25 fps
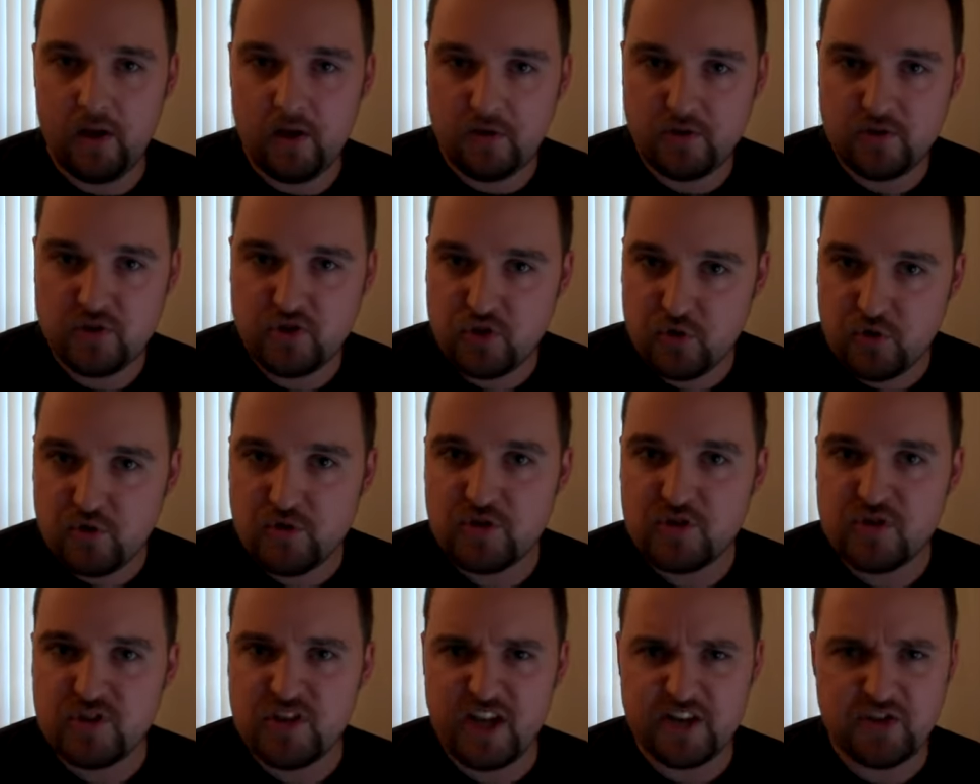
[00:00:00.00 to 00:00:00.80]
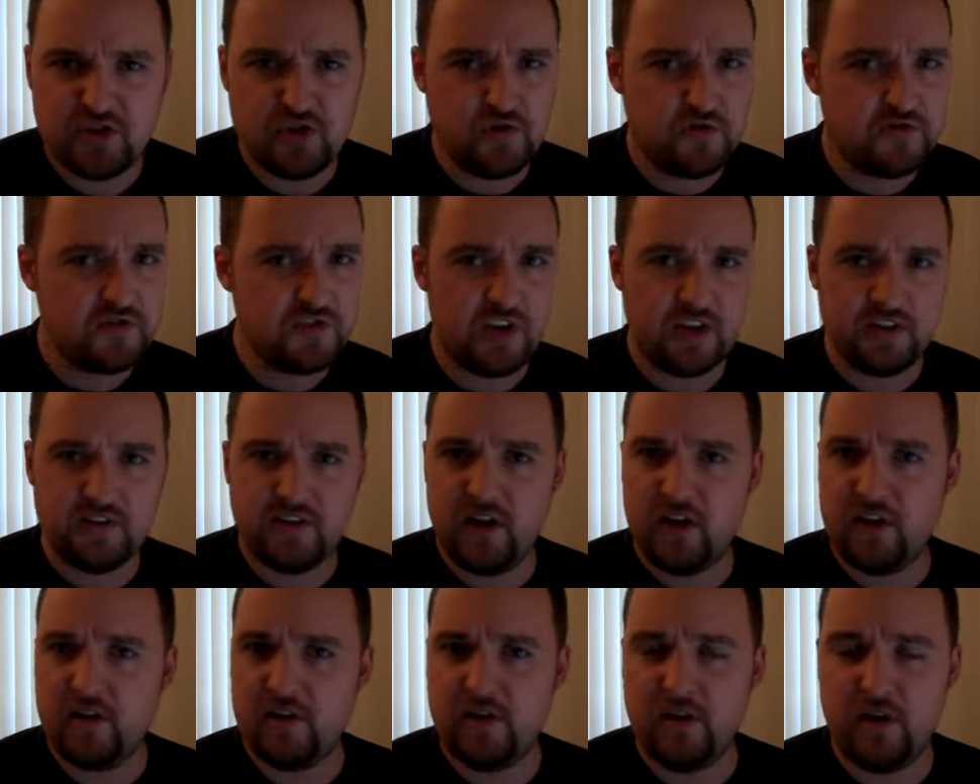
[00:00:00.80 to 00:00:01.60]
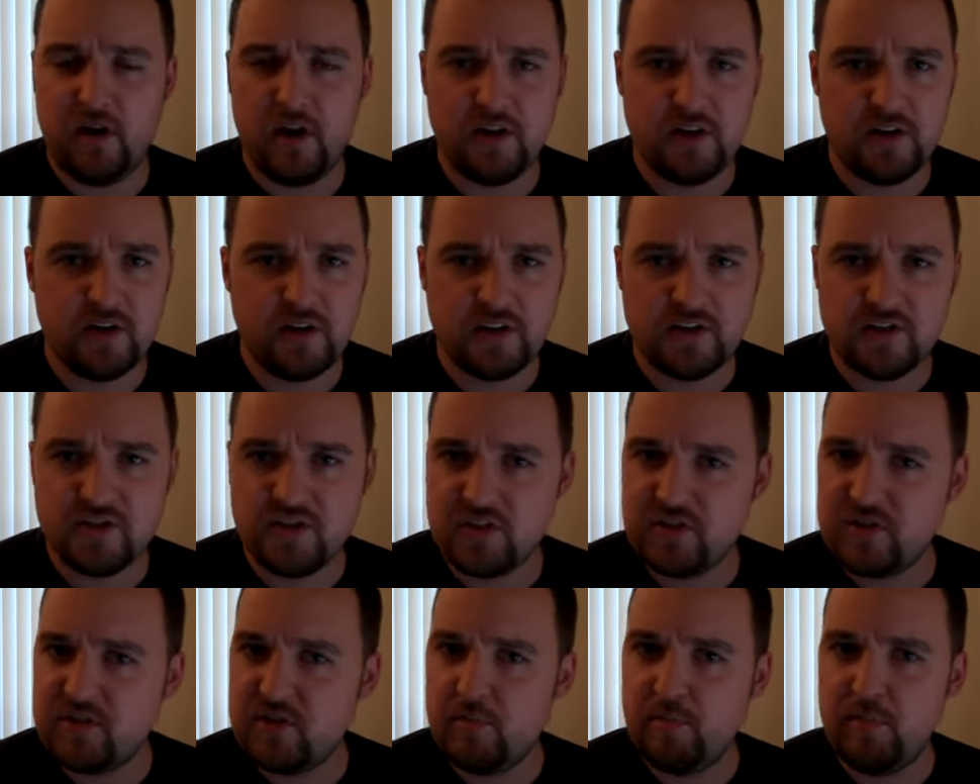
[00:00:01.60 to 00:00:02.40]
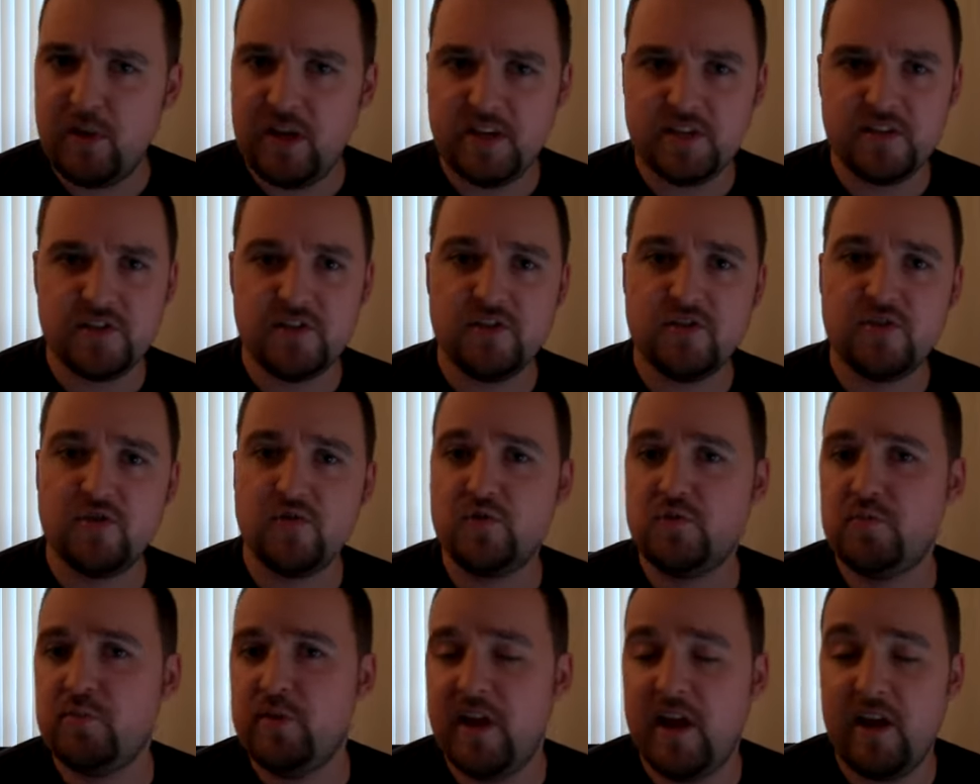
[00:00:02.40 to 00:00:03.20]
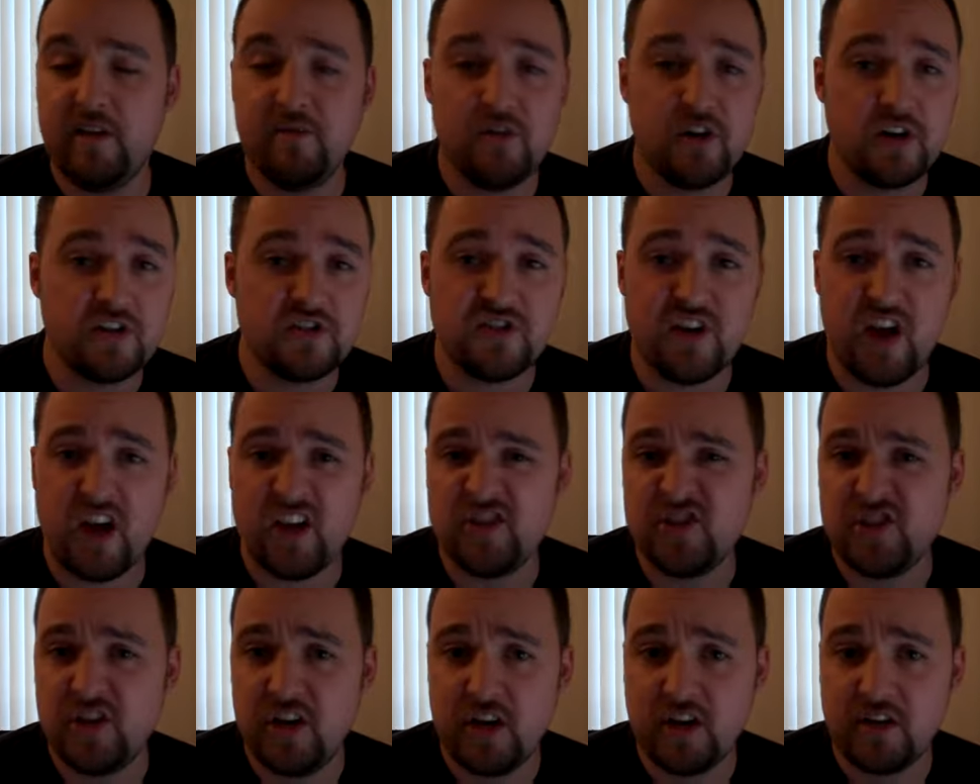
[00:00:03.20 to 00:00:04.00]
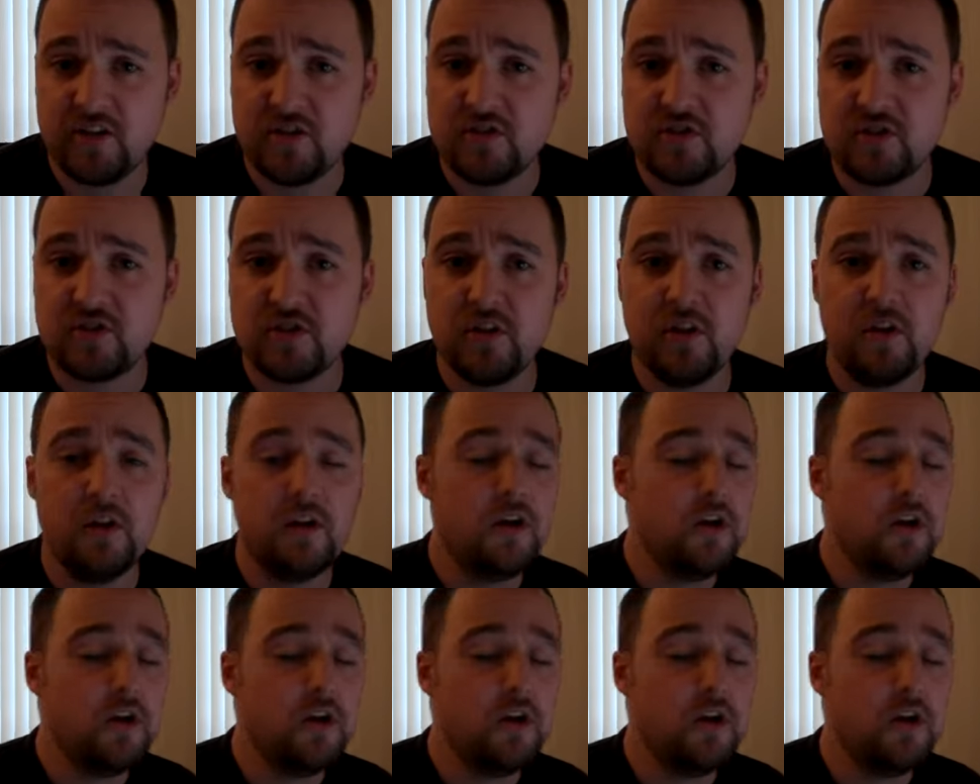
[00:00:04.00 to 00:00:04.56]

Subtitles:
students that you've sent on a consistent basis whose behavior has not changed.